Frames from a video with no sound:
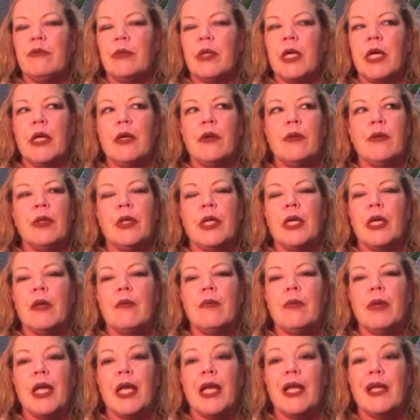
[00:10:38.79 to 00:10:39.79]
I don't think
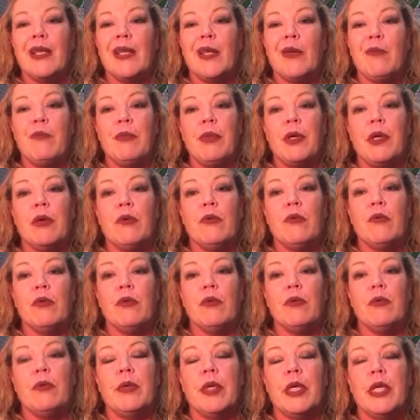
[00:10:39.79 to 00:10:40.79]
I'm getting that big a
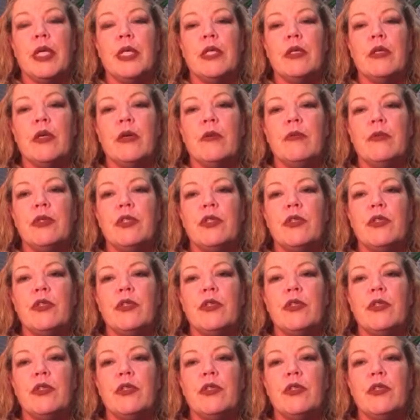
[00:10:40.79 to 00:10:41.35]
room anytime